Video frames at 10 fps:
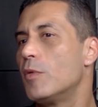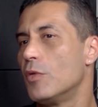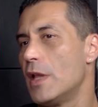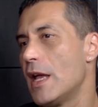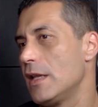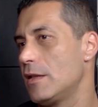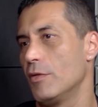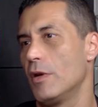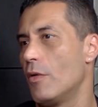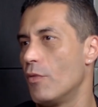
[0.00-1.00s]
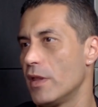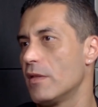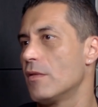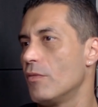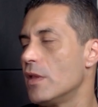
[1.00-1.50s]
to date,
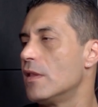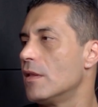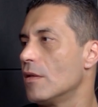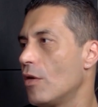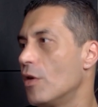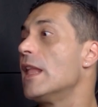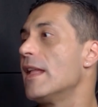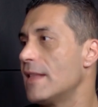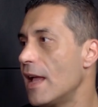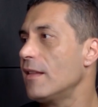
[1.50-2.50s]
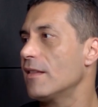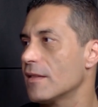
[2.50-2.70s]
with all the attacks.